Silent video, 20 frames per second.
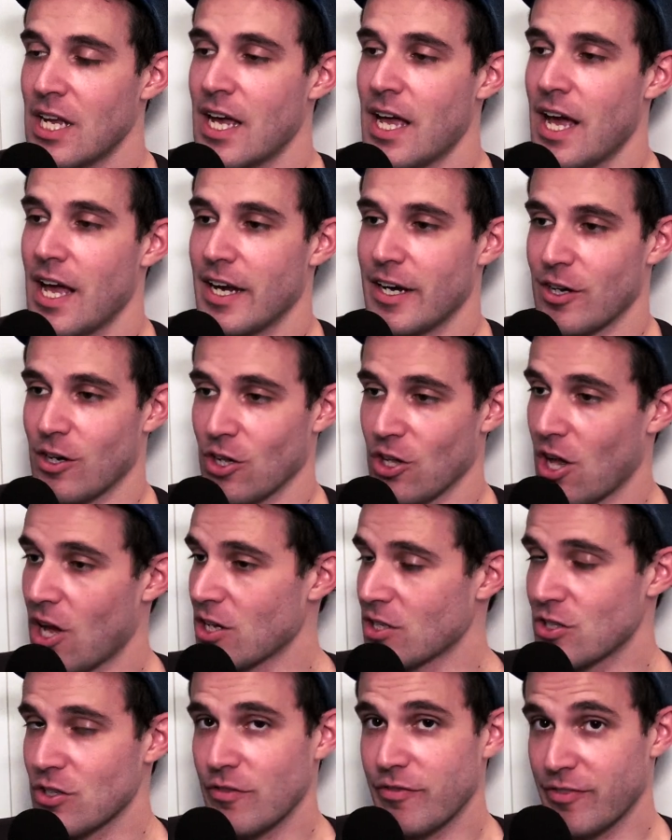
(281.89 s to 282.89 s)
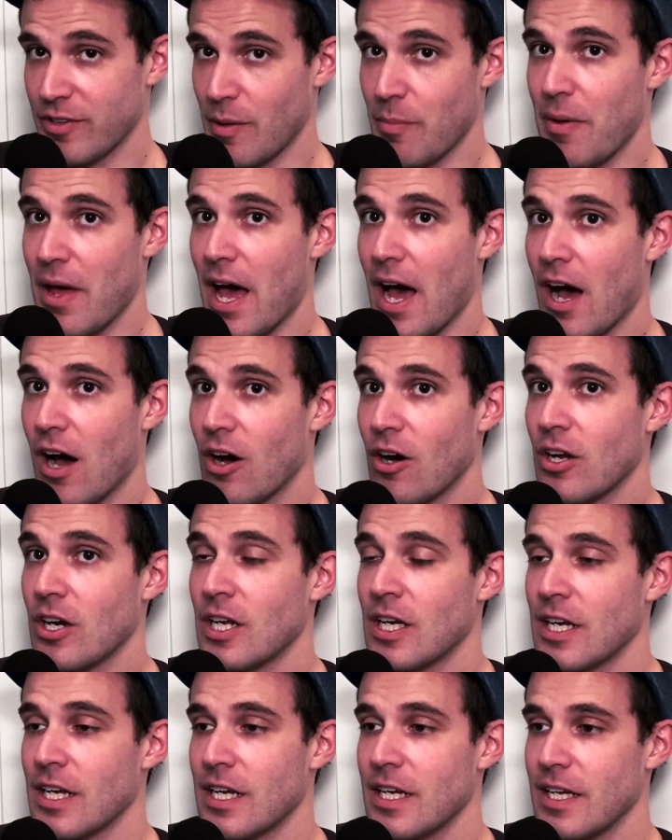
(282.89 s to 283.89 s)
And it'll also flip out
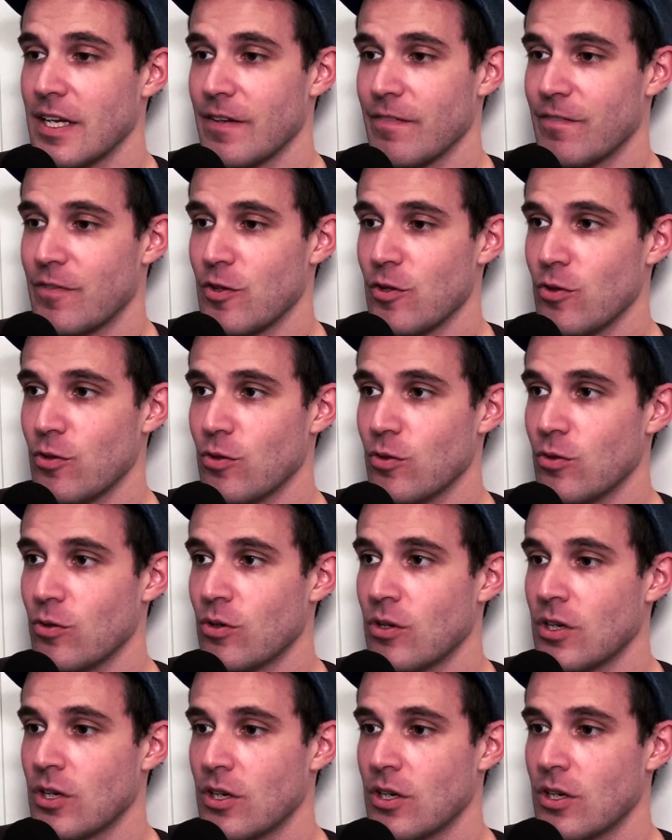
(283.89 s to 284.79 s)
if you